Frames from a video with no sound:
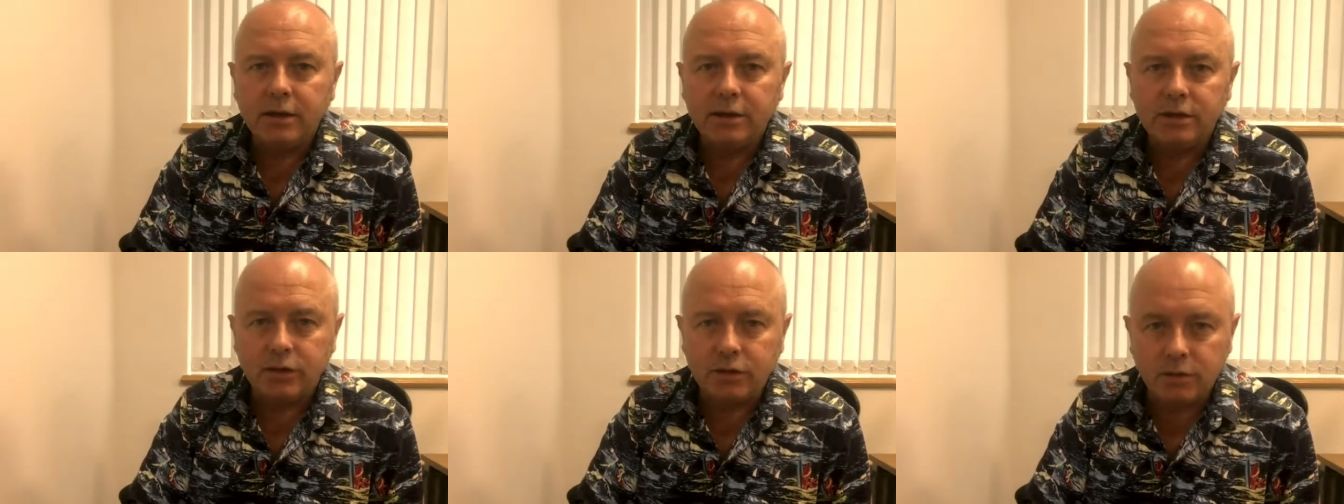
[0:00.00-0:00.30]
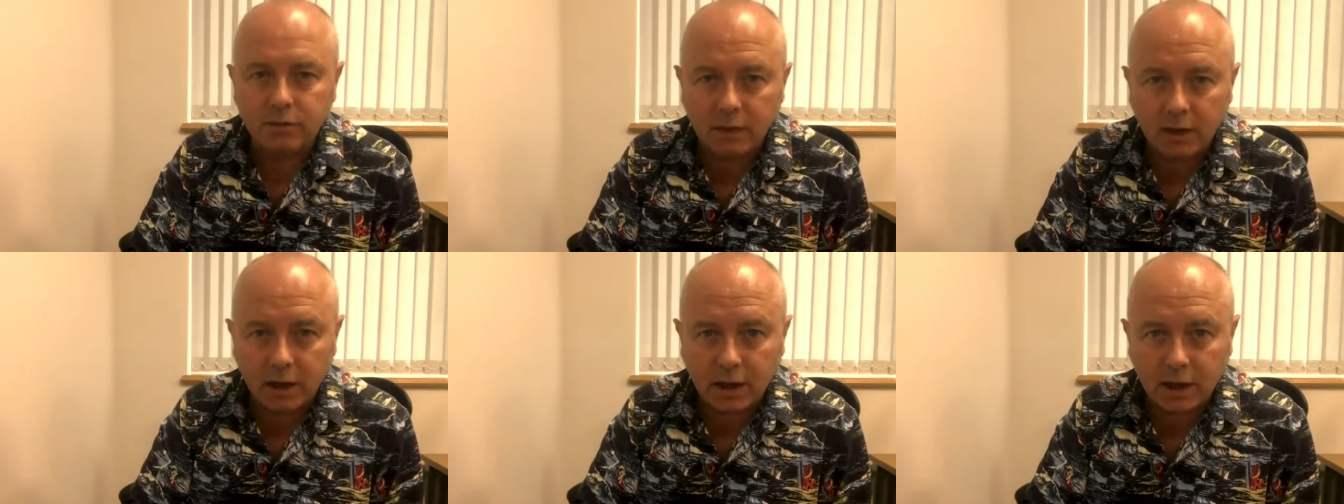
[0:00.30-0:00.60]
to
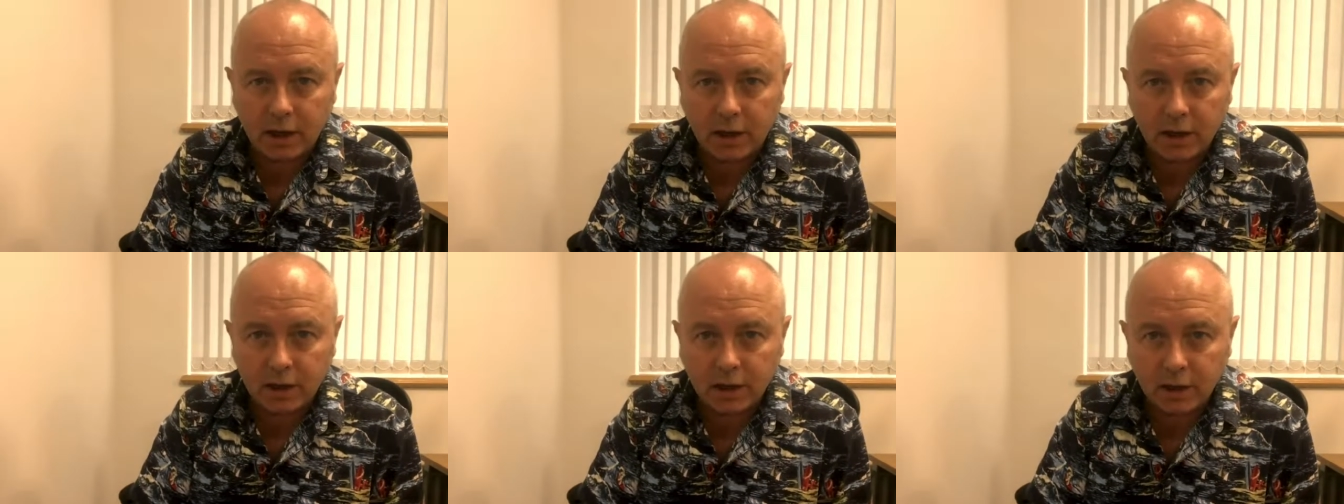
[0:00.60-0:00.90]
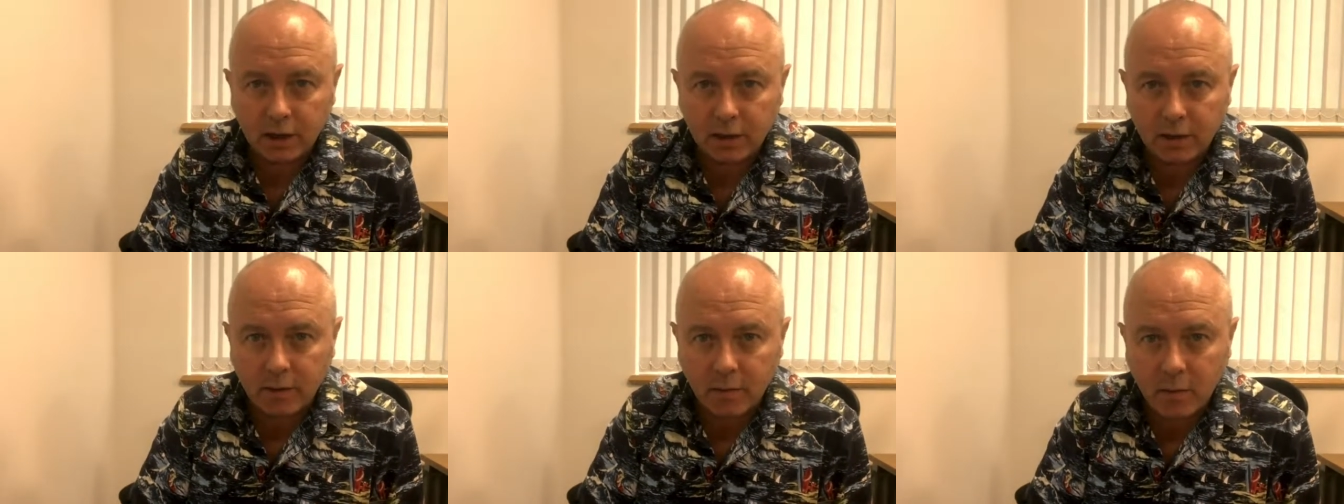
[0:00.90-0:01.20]
my
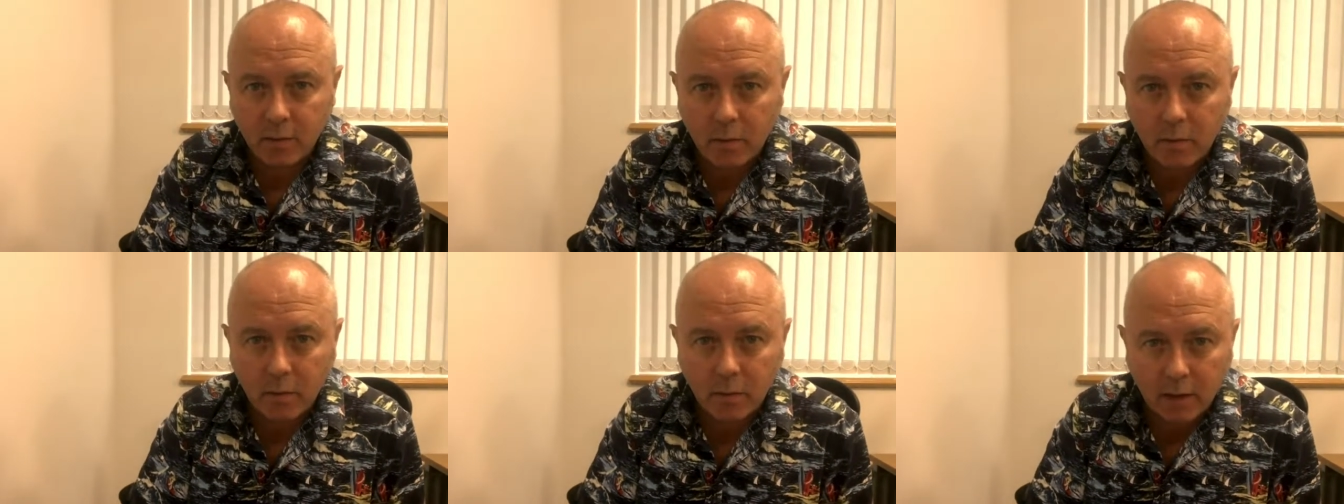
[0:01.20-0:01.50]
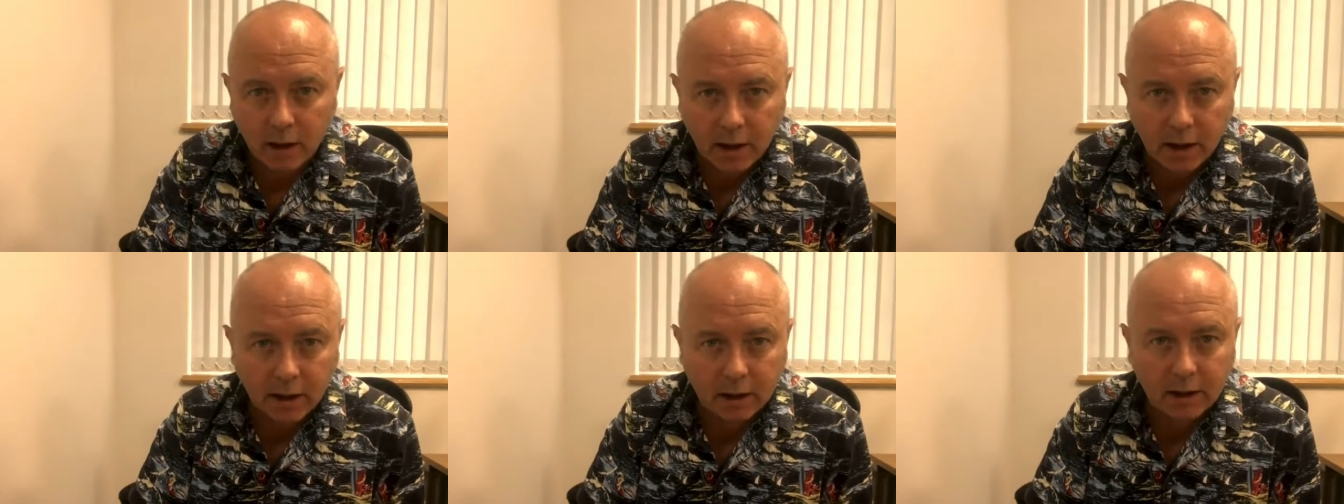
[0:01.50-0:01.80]

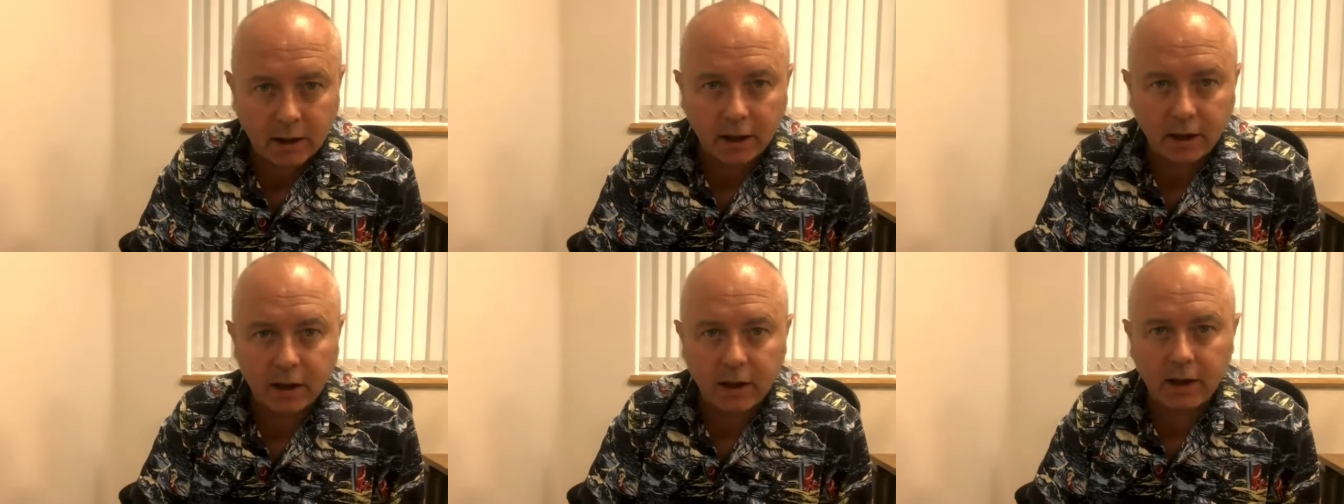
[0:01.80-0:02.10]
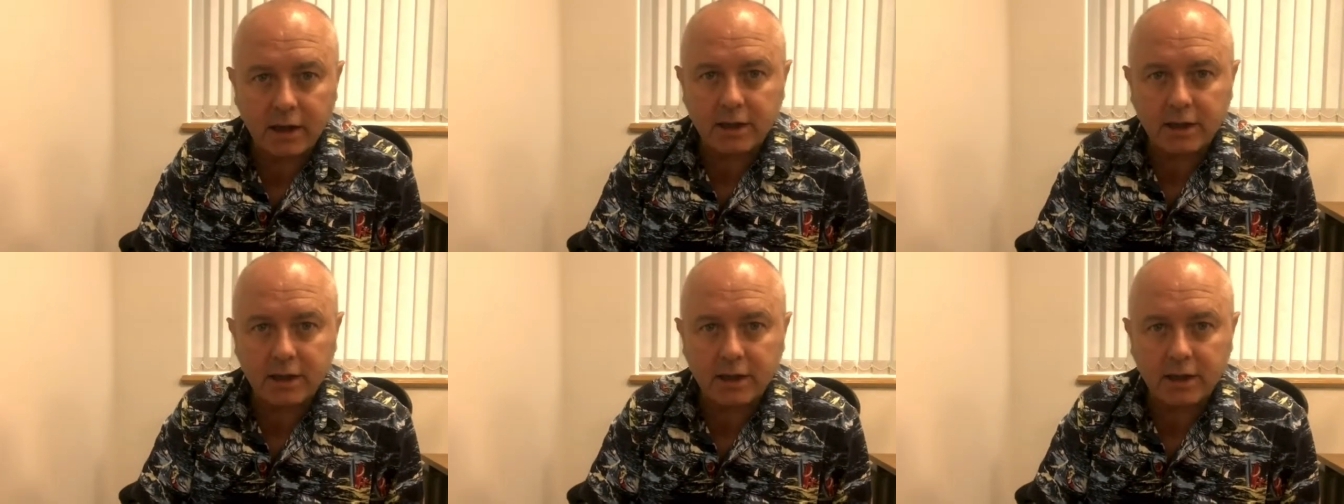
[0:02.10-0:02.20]
market?